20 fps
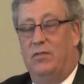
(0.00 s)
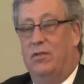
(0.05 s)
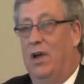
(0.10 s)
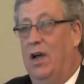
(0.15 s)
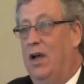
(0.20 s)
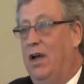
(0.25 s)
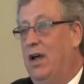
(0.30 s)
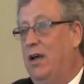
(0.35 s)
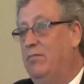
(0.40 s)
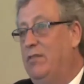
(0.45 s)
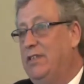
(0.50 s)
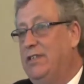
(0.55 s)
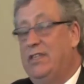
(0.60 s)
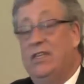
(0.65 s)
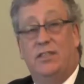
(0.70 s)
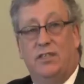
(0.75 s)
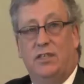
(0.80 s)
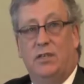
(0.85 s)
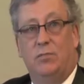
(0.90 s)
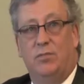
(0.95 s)
the
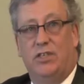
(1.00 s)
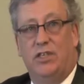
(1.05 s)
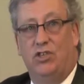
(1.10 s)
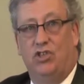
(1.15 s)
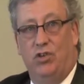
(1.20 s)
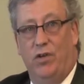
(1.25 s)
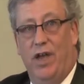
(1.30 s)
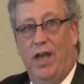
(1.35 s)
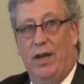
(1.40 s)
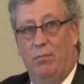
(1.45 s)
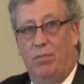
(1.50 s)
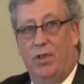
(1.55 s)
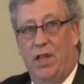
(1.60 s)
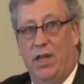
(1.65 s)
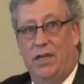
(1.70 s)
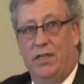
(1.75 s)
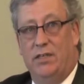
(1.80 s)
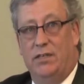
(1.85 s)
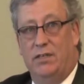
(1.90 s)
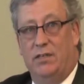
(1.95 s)
systems that you had in
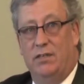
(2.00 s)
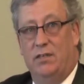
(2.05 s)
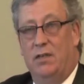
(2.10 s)
place.